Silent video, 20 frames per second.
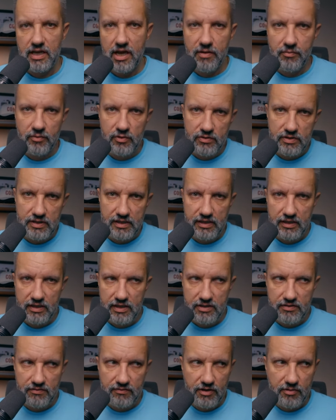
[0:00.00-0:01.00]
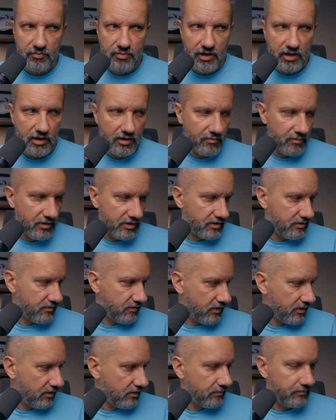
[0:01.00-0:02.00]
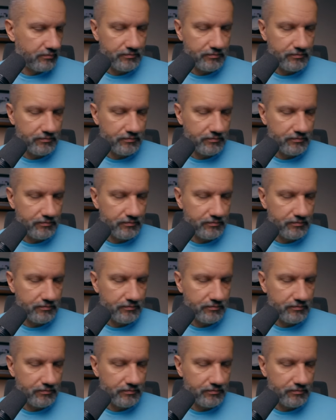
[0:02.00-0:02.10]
I'm using it as webcam as well.